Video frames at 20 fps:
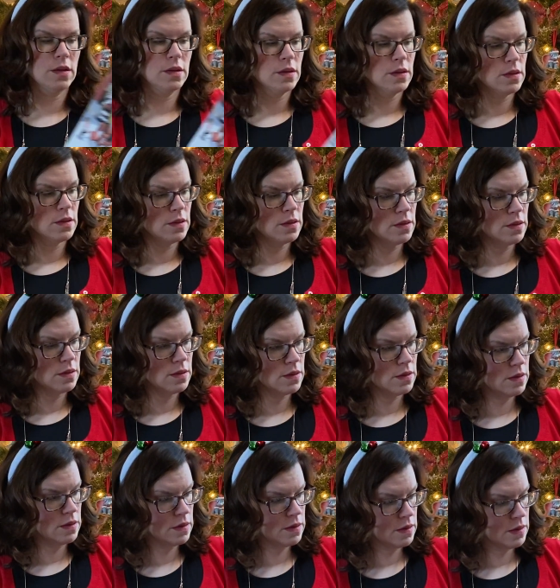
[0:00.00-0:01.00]

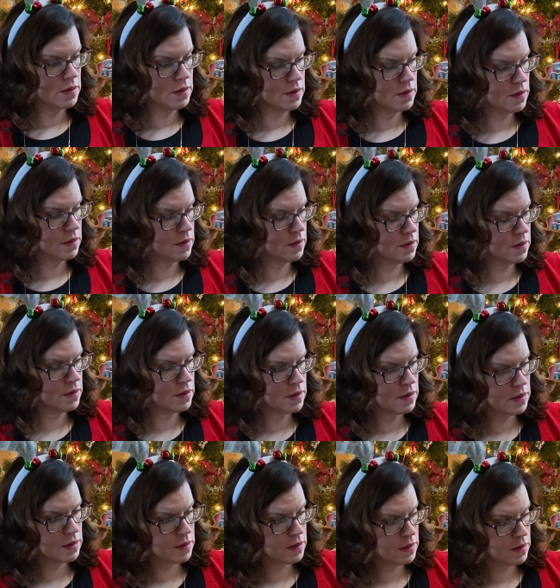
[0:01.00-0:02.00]

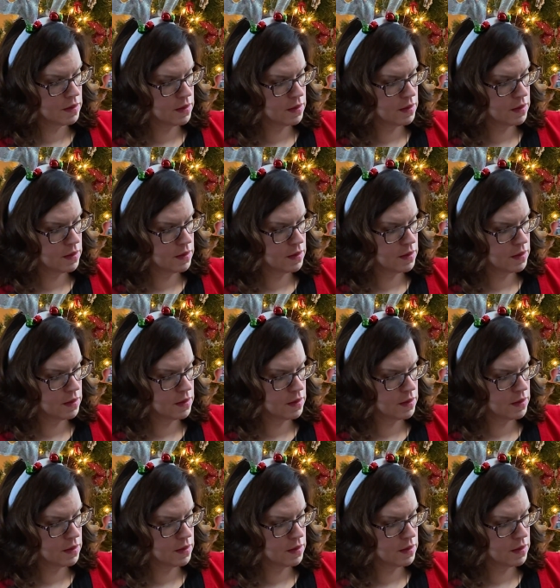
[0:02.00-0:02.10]
[no speech]